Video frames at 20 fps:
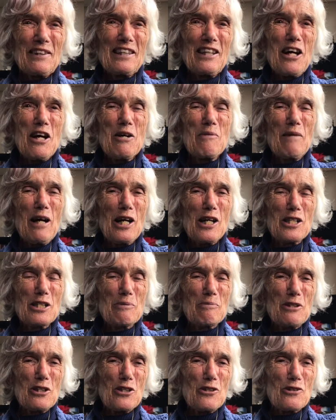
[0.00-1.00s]
No, my
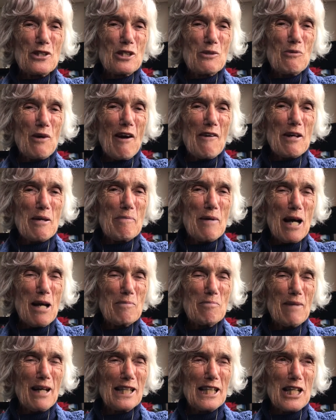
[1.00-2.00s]
husband used to worry
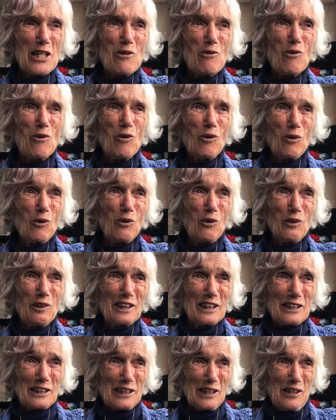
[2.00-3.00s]
about money all
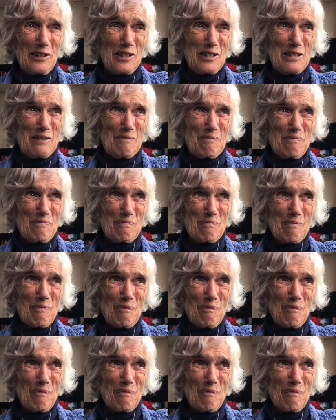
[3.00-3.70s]
the time.